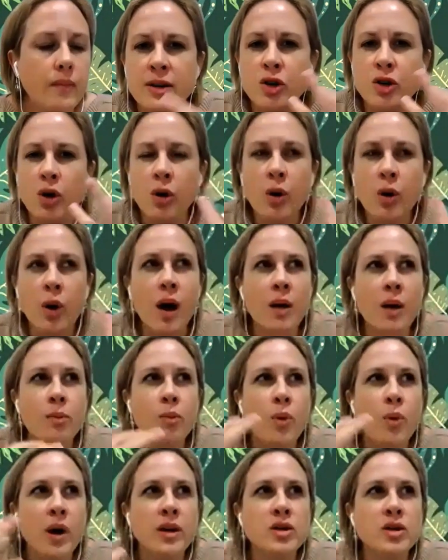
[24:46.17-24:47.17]
So I'm
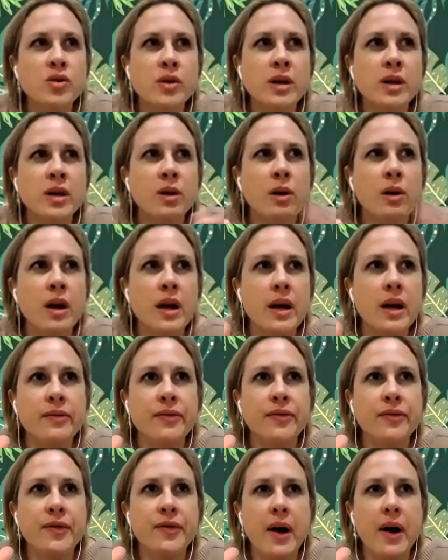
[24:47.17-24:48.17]
wondering
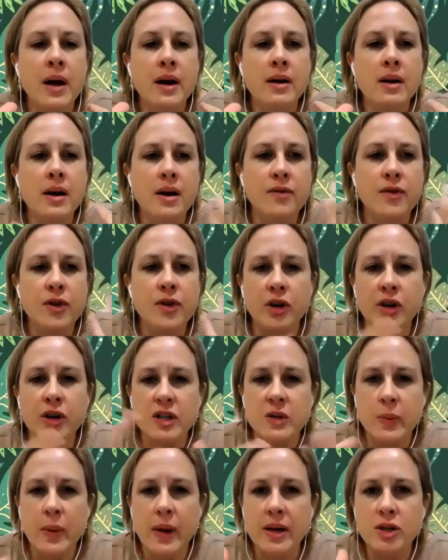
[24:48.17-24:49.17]
if you could
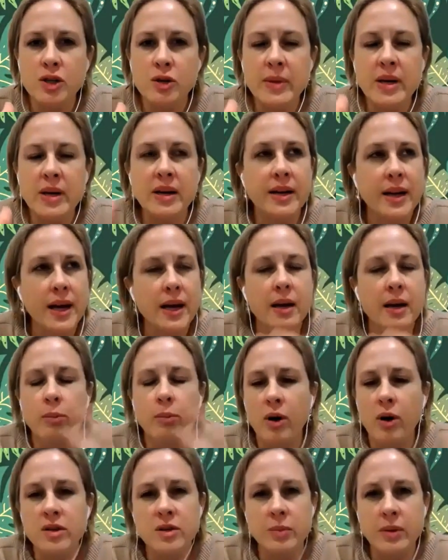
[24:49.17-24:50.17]
explain to me again, and
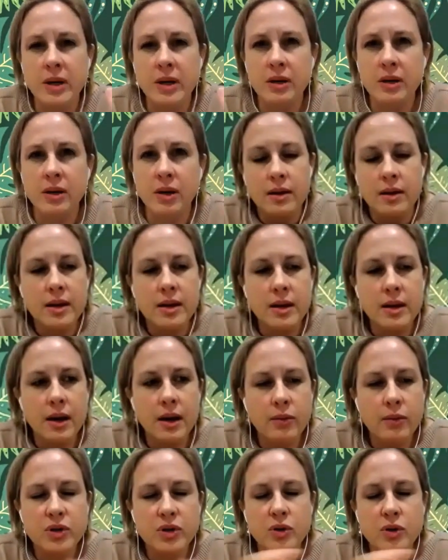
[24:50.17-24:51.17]
possibly the
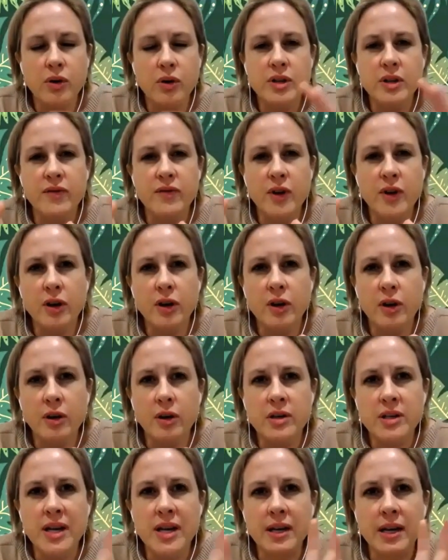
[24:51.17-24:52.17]
restorative yoga
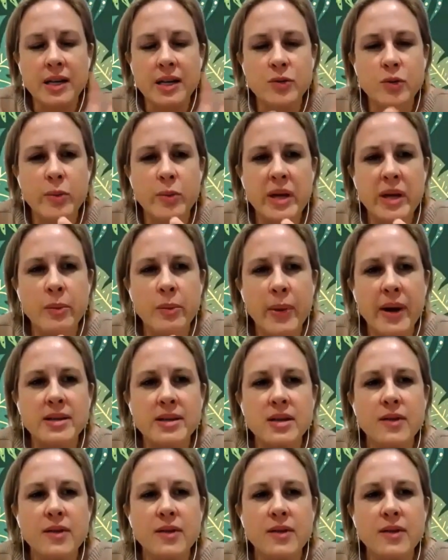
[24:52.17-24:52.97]
techniques would be the best.